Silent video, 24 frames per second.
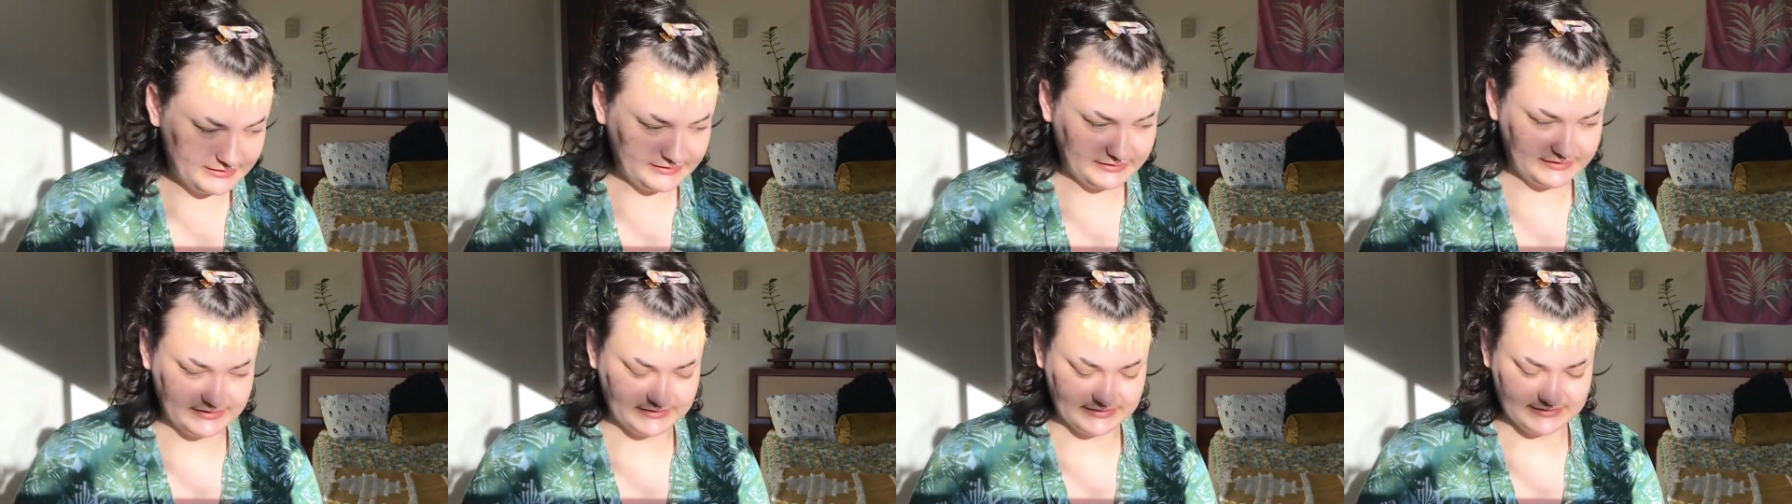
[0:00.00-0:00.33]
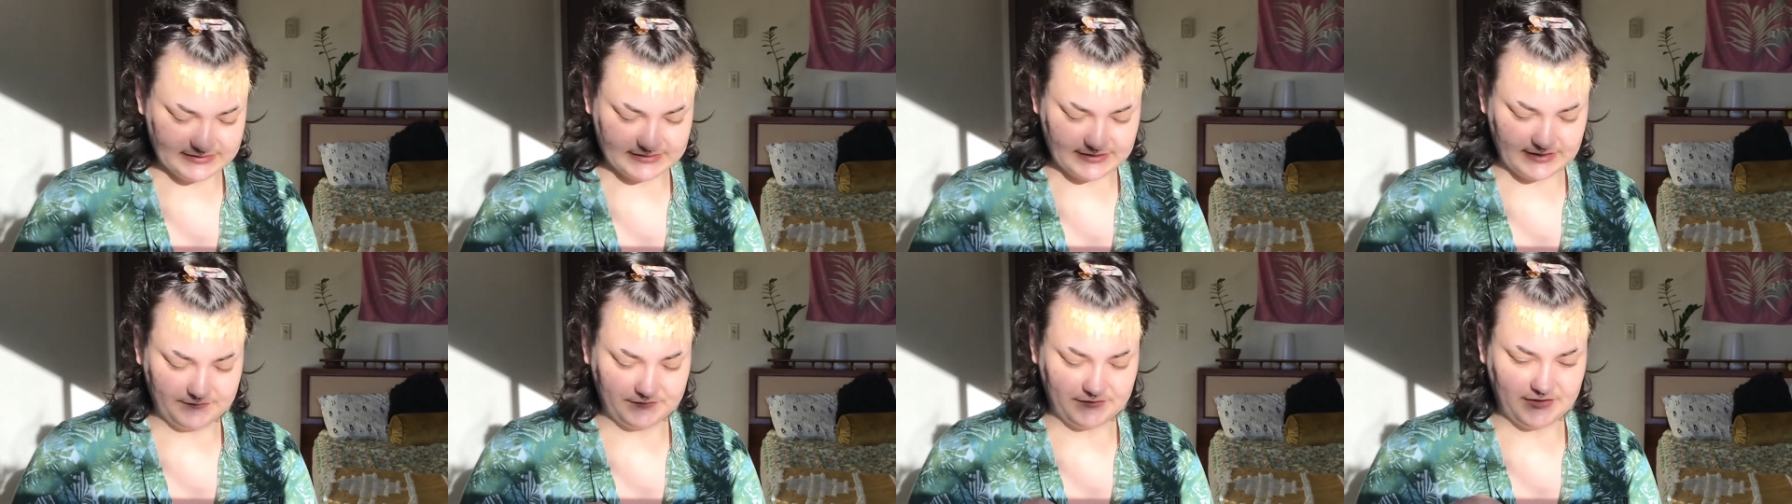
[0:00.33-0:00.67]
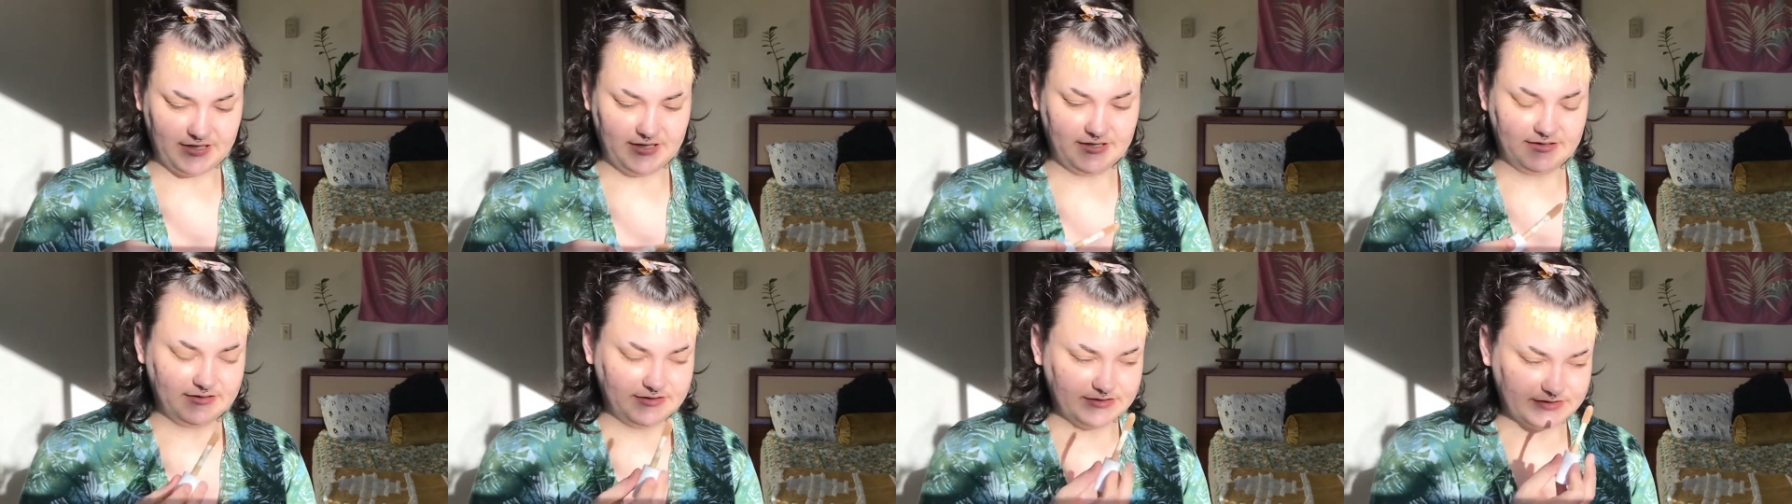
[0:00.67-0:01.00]
because I've
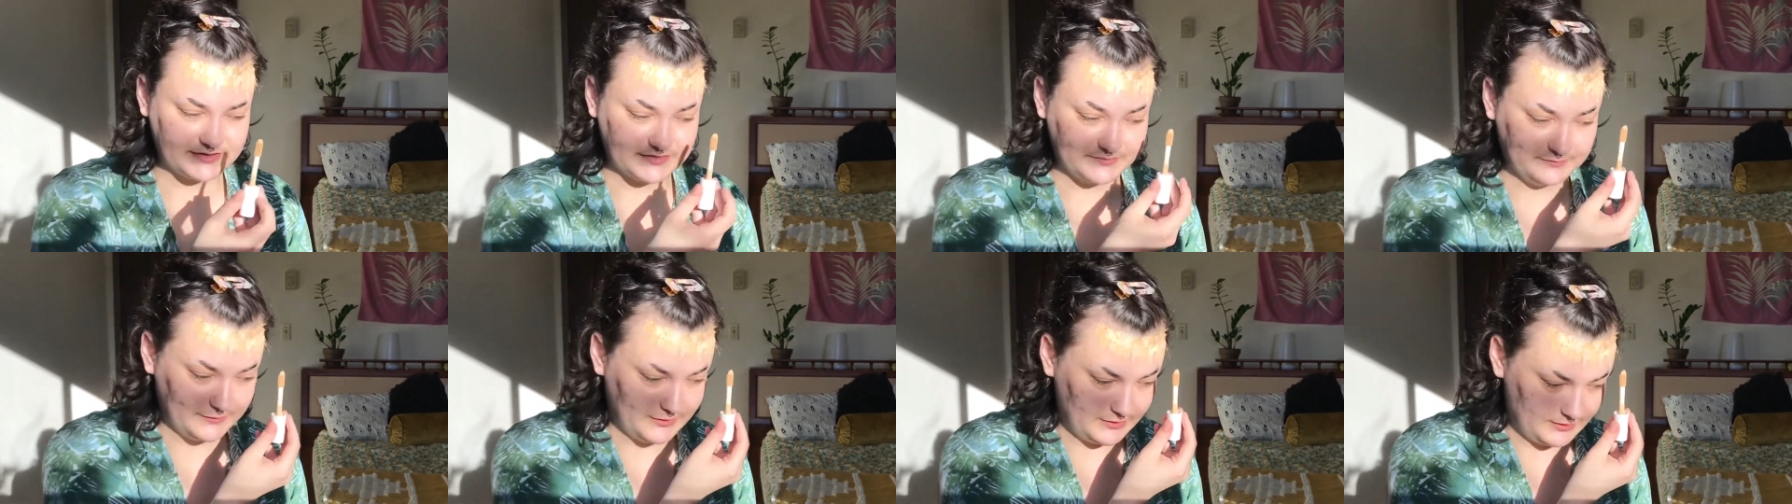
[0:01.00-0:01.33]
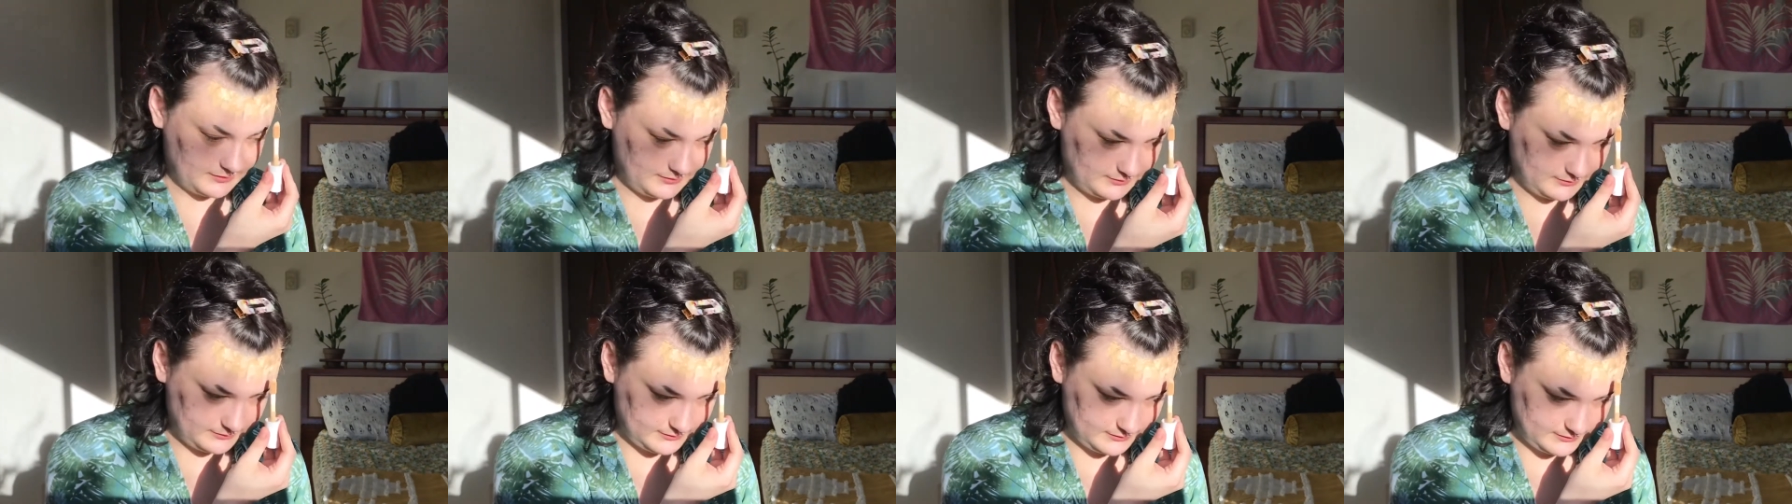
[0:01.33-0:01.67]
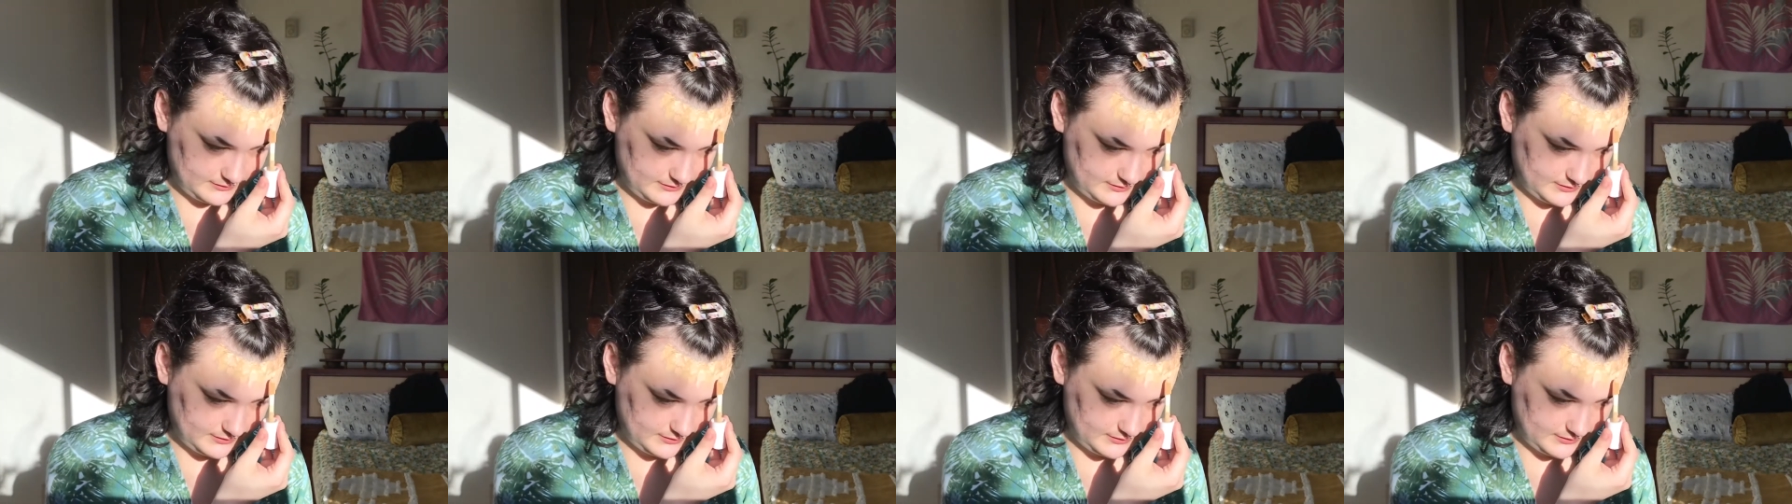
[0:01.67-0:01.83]
got a small,